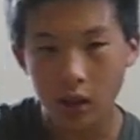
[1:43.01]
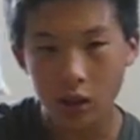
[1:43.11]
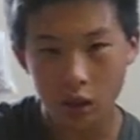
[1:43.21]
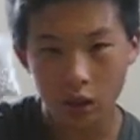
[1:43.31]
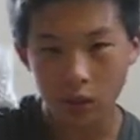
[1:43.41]

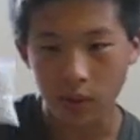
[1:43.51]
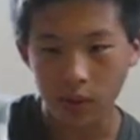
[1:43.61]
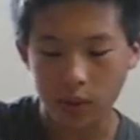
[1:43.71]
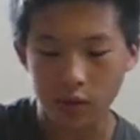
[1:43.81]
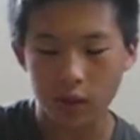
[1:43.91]
These are good
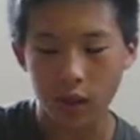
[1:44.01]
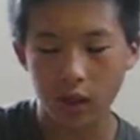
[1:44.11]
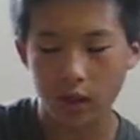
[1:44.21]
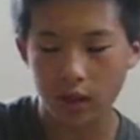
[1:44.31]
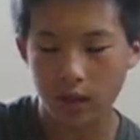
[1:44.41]
BBs, you
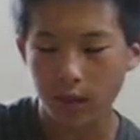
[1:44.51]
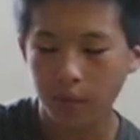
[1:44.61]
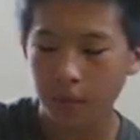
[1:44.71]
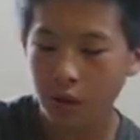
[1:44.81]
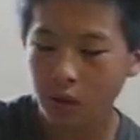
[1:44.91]
can use
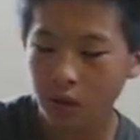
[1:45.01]
them.